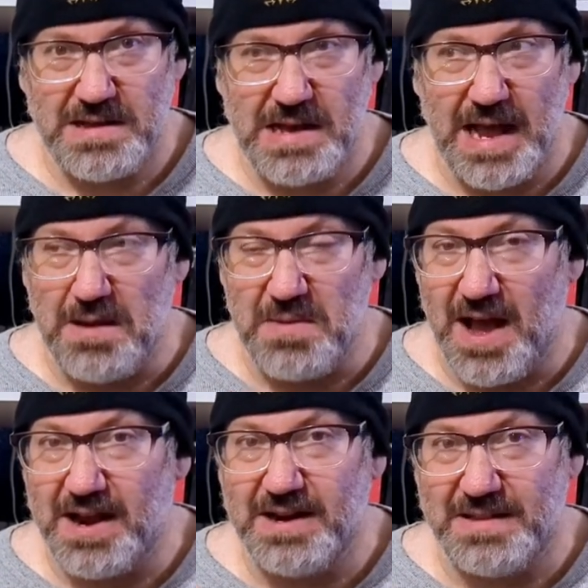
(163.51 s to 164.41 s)
I am
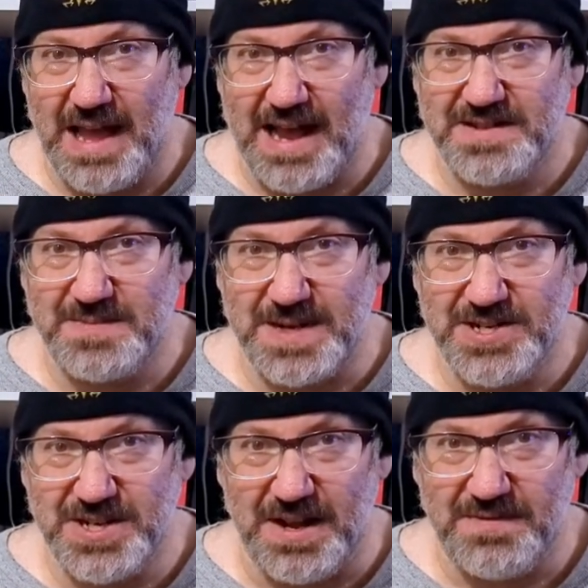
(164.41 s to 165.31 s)
not gonna last my
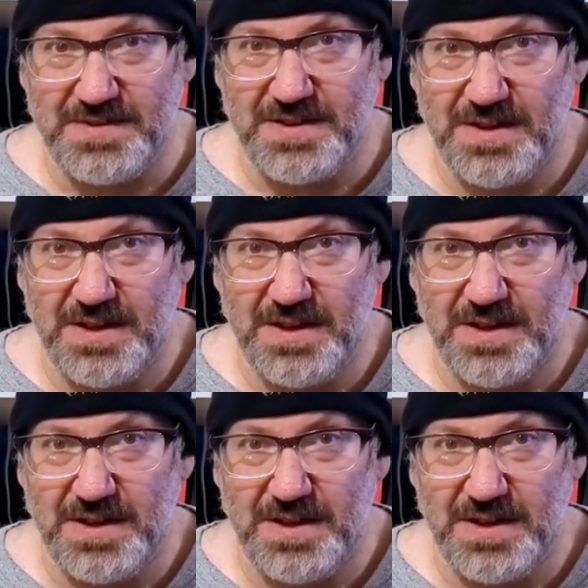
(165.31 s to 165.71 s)
shift.